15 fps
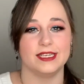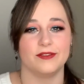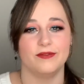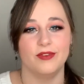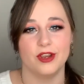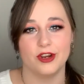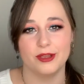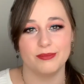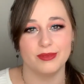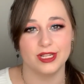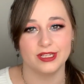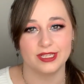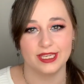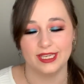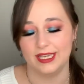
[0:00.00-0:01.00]
very
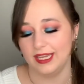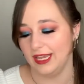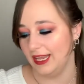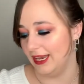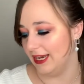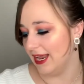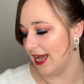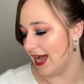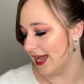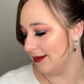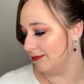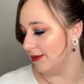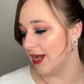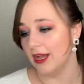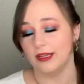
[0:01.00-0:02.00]
milky, and I'm
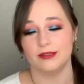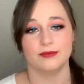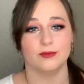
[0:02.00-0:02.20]
not